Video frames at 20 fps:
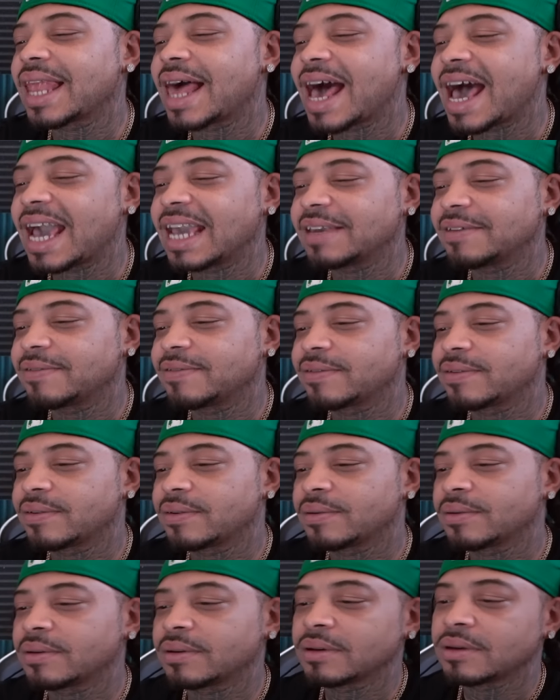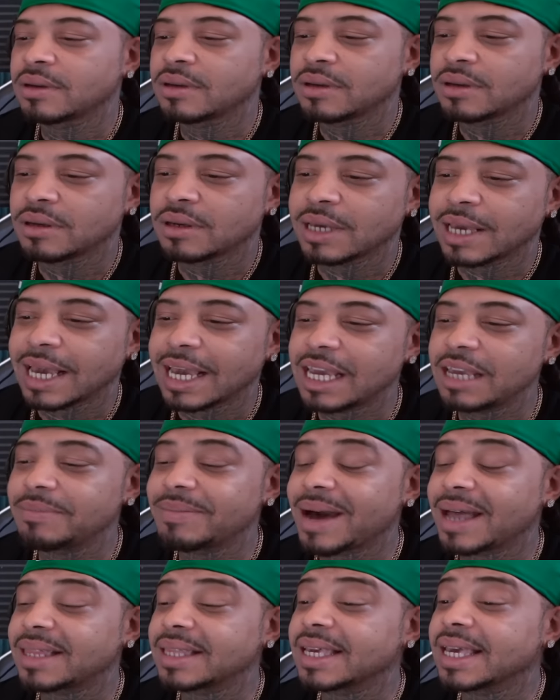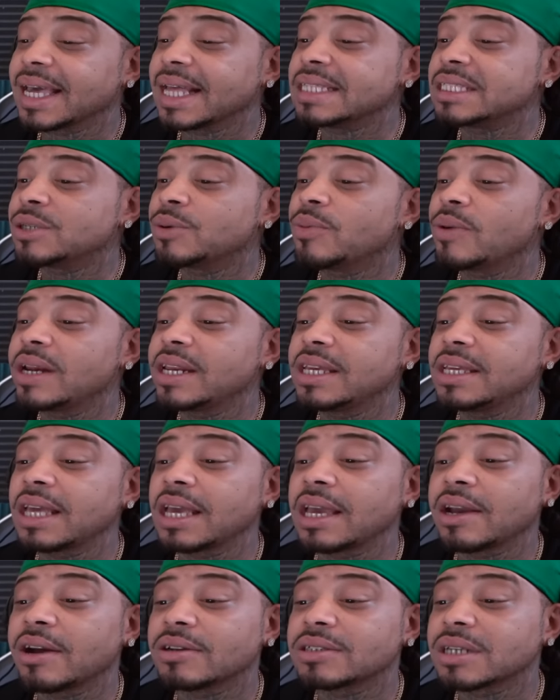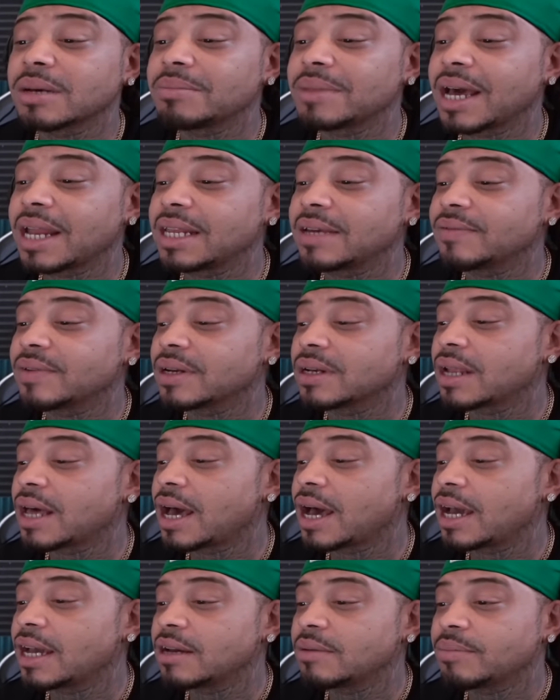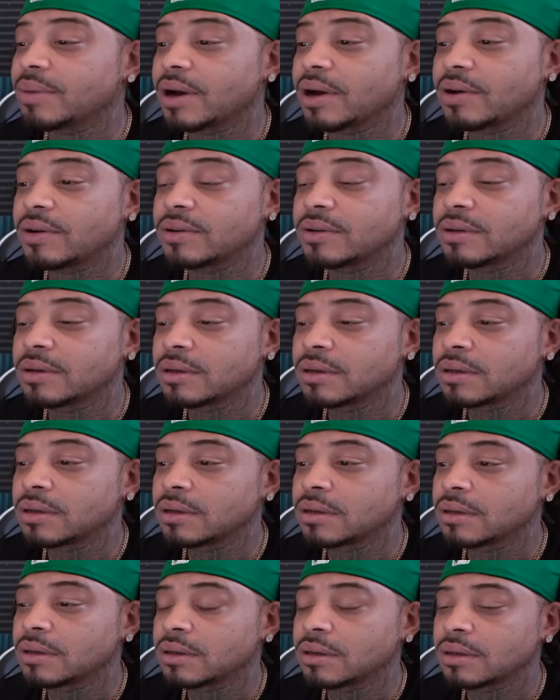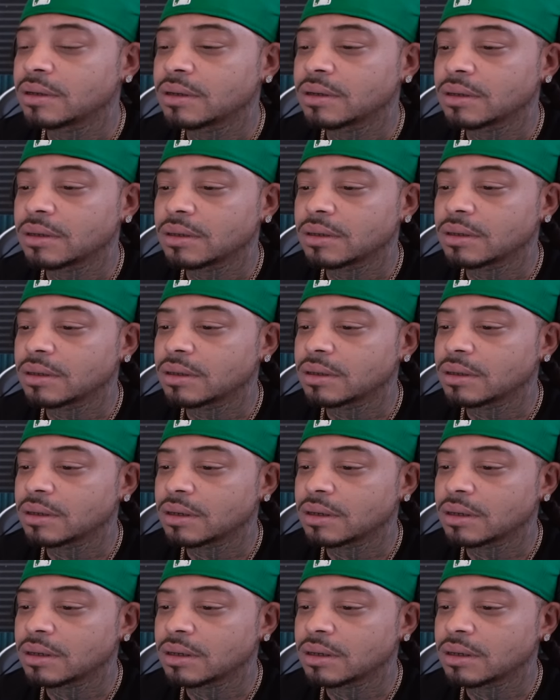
life. He about to get 20 years. I'm not even lying, bro. Life-threatening injuries.